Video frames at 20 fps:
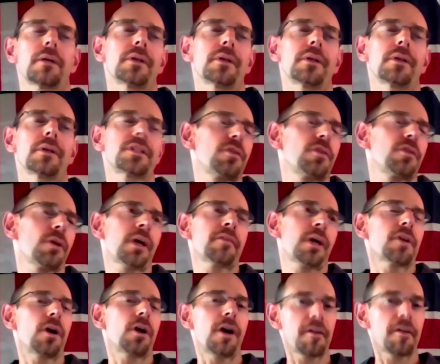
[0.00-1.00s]
Whereas if you don't have
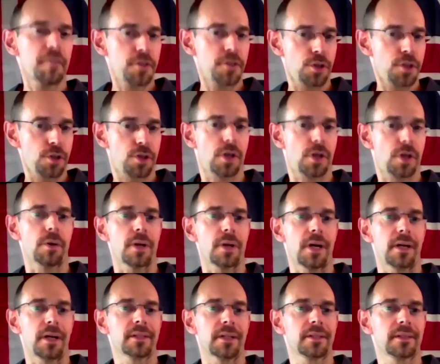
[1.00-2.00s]
your officer's coat
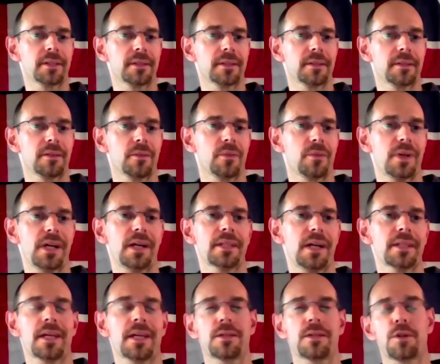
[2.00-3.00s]
on, well,
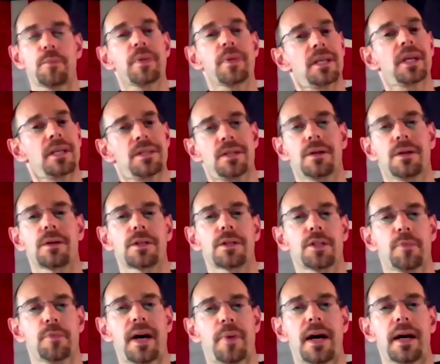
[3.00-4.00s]
then you'd be considered a
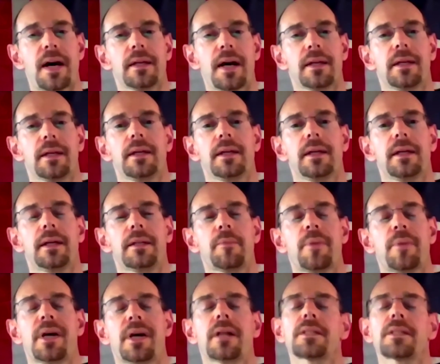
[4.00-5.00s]
spy. And the
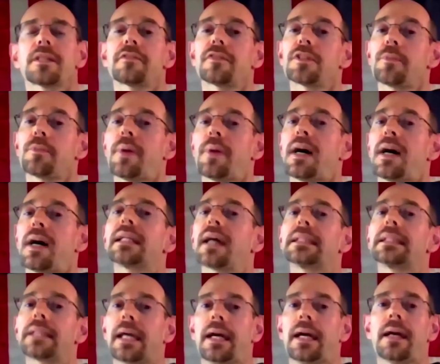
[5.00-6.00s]
penalty for spying is
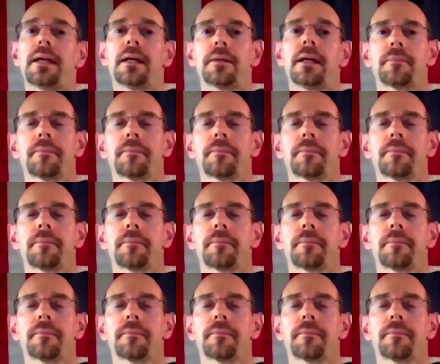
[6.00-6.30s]
hanging.